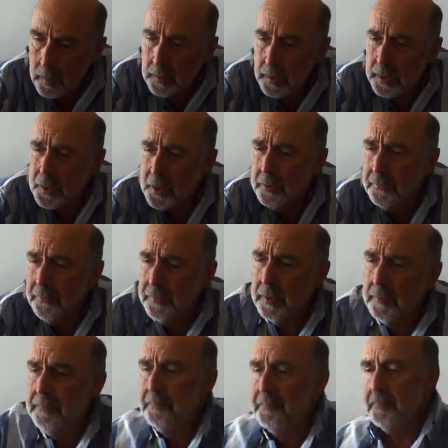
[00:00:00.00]
Yes, I've.
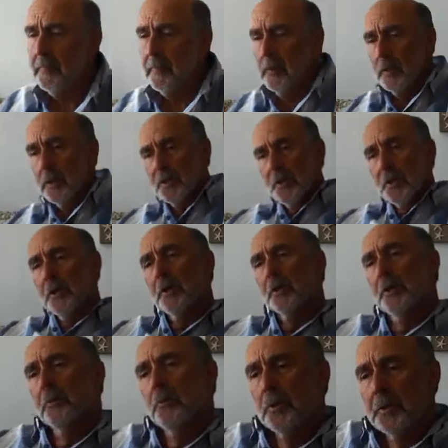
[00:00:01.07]
Um, as I said, I
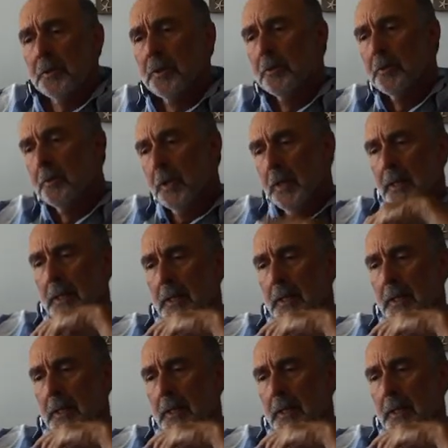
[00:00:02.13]
don't want to